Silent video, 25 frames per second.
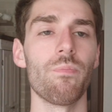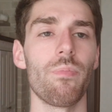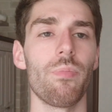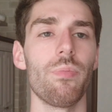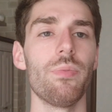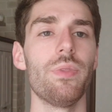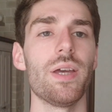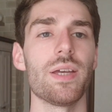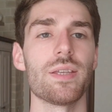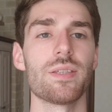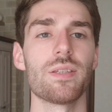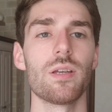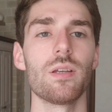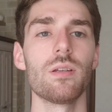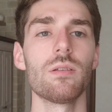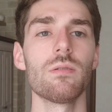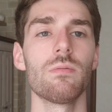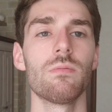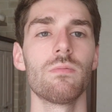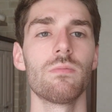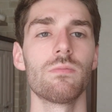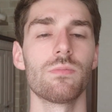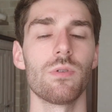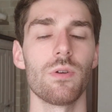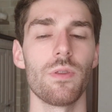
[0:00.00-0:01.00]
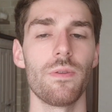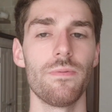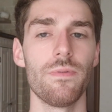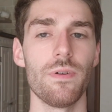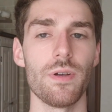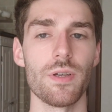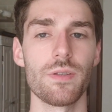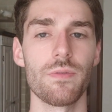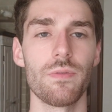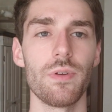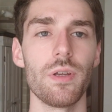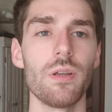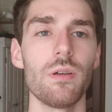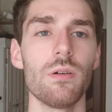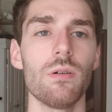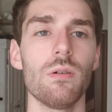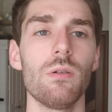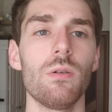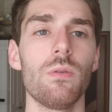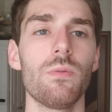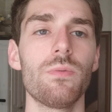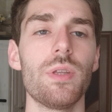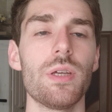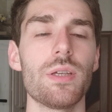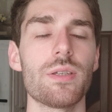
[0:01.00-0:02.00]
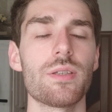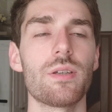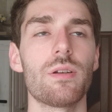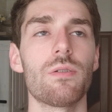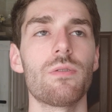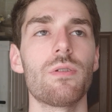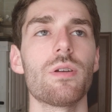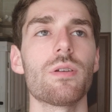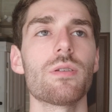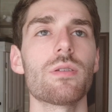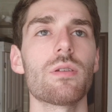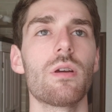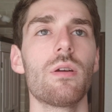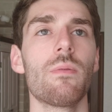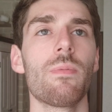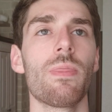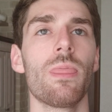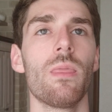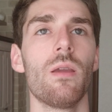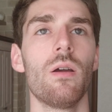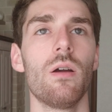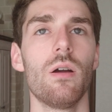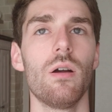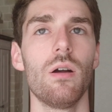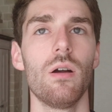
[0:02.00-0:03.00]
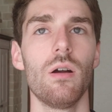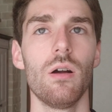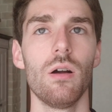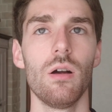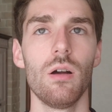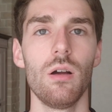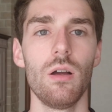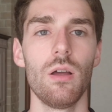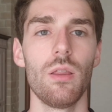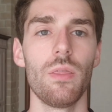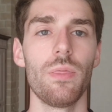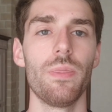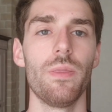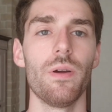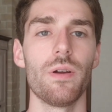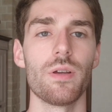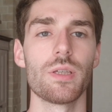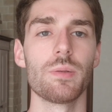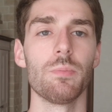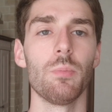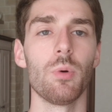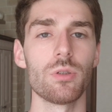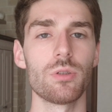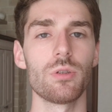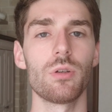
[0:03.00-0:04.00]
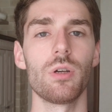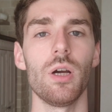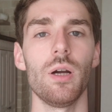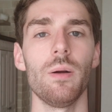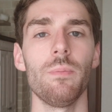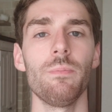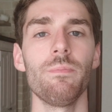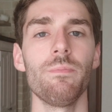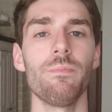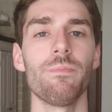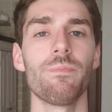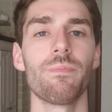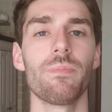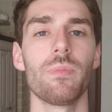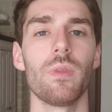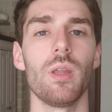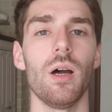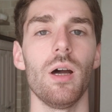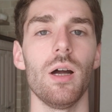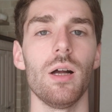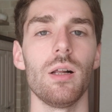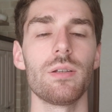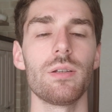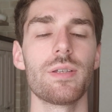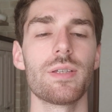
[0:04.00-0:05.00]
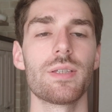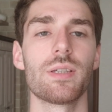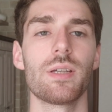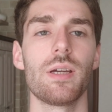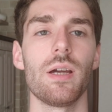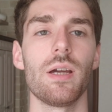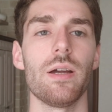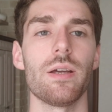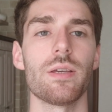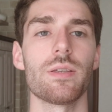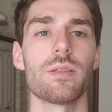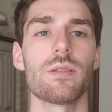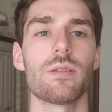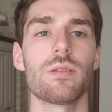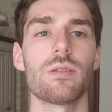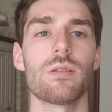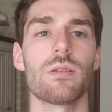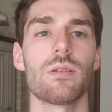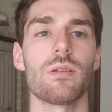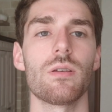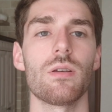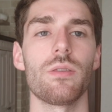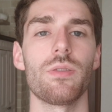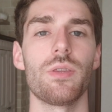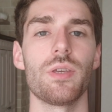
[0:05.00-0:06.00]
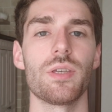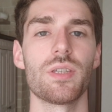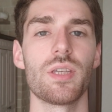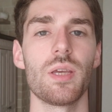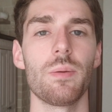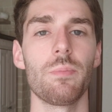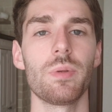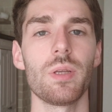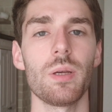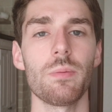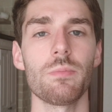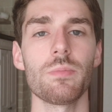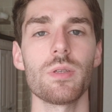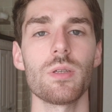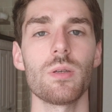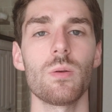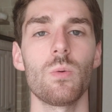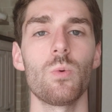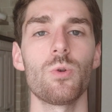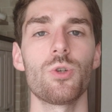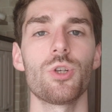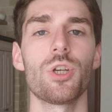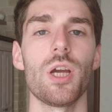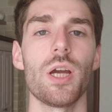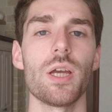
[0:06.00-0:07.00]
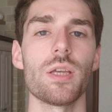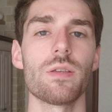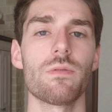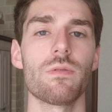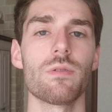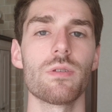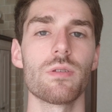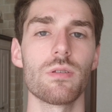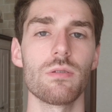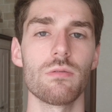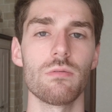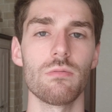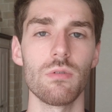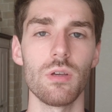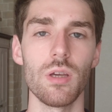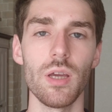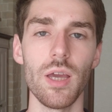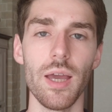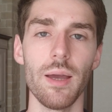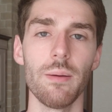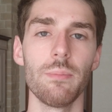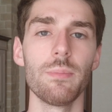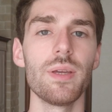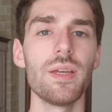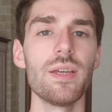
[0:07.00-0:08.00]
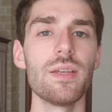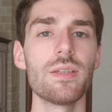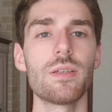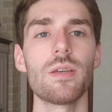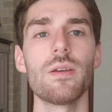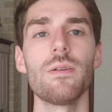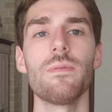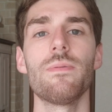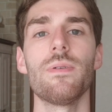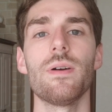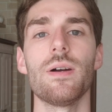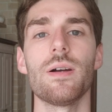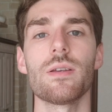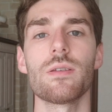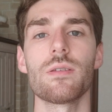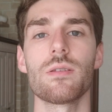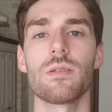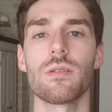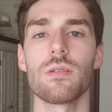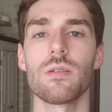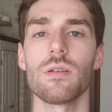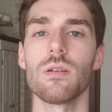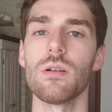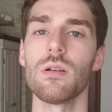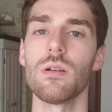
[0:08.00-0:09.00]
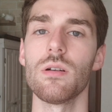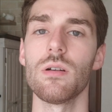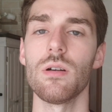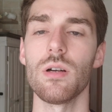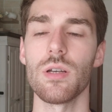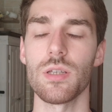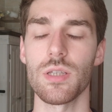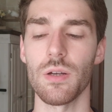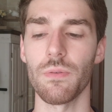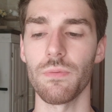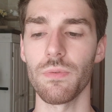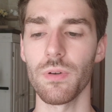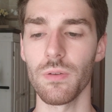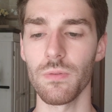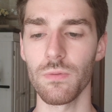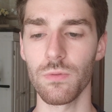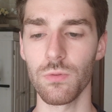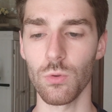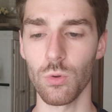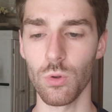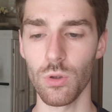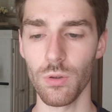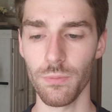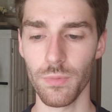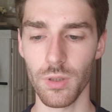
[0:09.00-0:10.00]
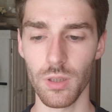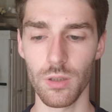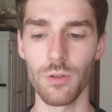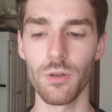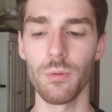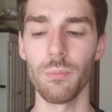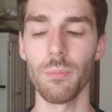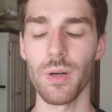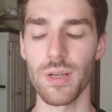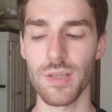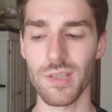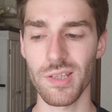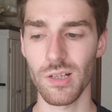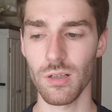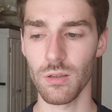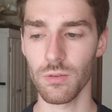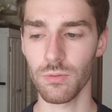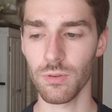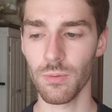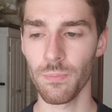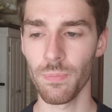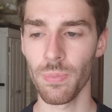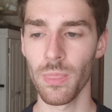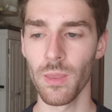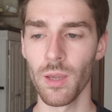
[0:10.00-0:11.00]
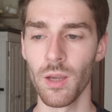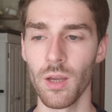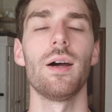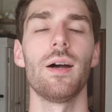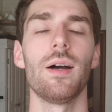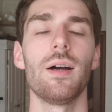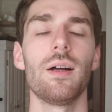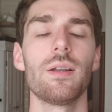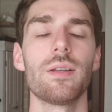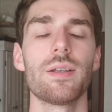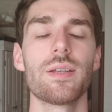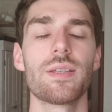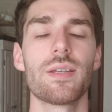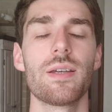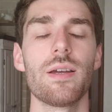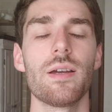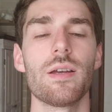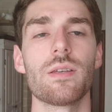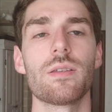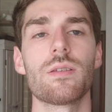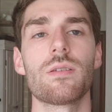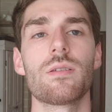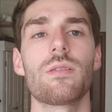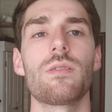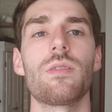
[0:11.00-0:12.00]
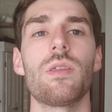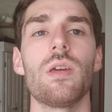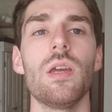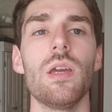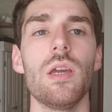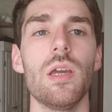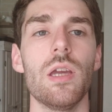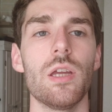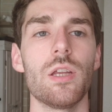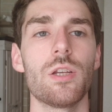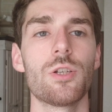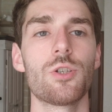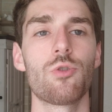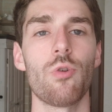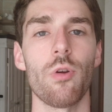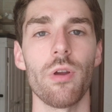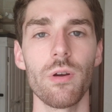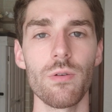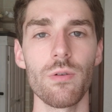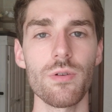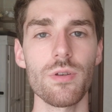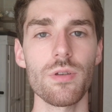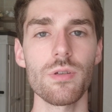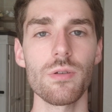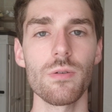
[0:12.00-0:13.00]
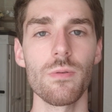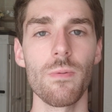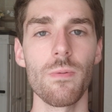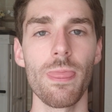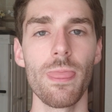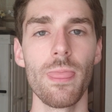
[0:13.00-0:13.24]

that's it for the first video of this series. There's more to come. I'll discuss the symptoms which guys with ME/CFS are suffering for, including myself. I'll discuss the triggers